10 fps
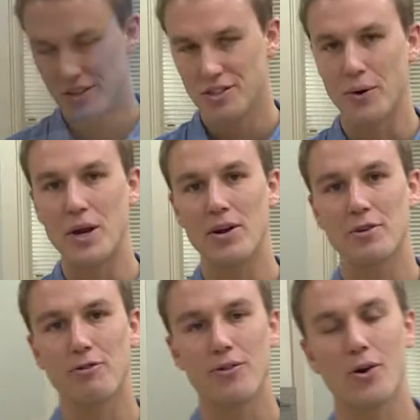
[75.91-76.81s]
So here at
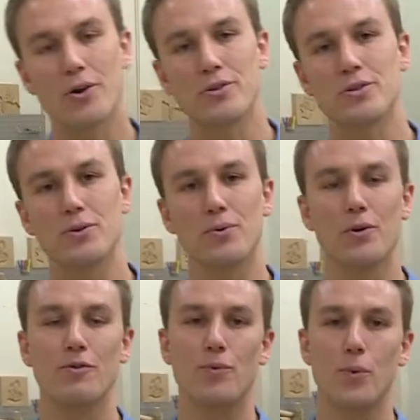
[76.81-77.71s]
the Florida
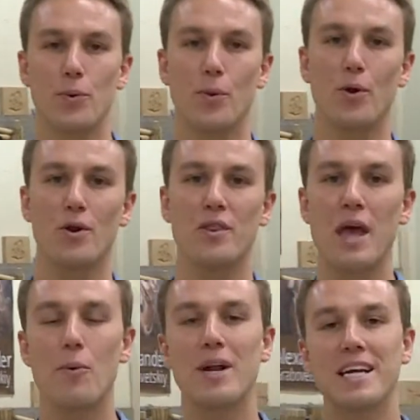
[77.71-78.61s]
School of Woodwork,
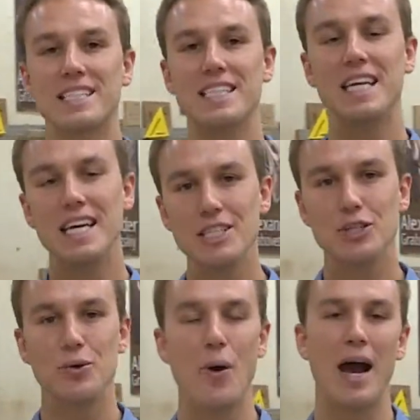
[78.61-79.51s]
they want to
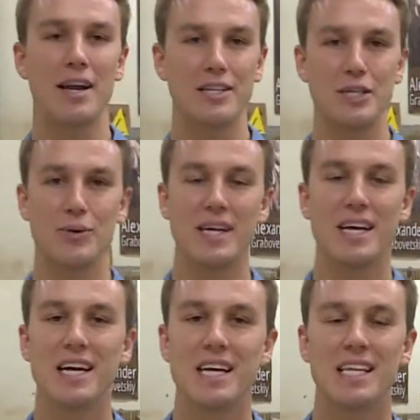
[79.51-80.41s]
teach you how to do it
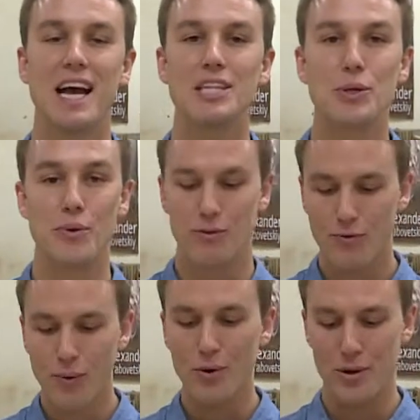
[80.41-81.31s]
not do it
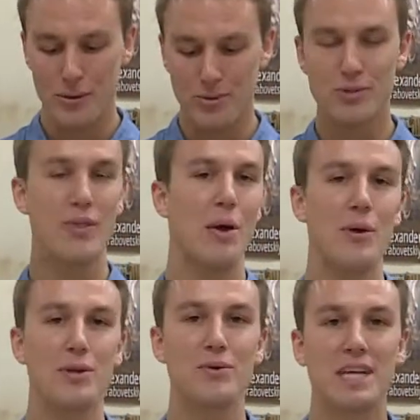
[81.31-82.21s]
for you so that
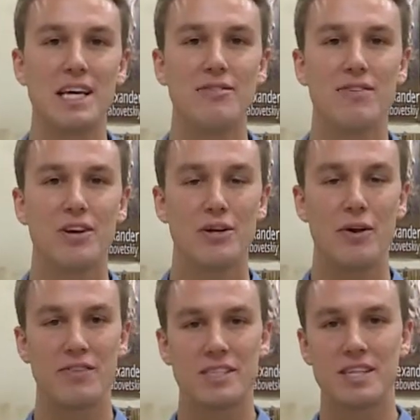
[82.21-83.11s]
when you leave, you
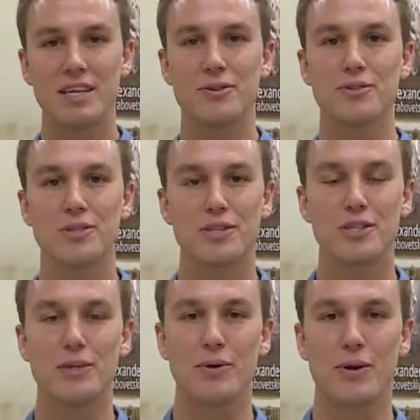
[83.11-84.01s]
have the skills
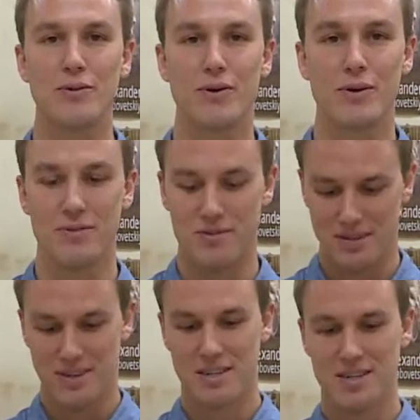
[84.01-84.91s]
to do it on your own,
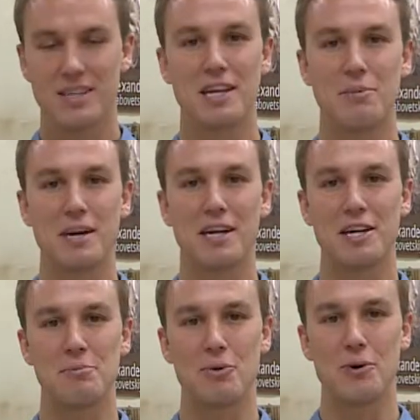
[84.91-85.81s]
like my
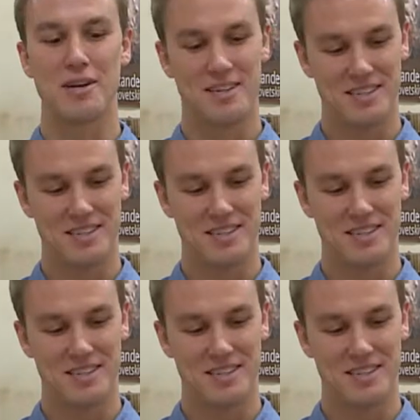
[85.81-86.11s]
cutting board.